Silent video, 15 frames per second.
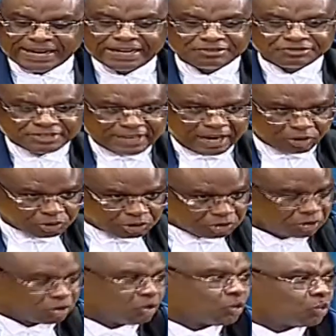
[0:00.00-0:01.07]
Lift out
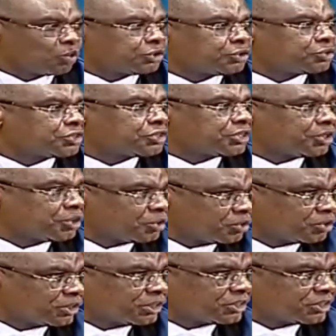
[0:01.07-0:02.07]
what you think you don't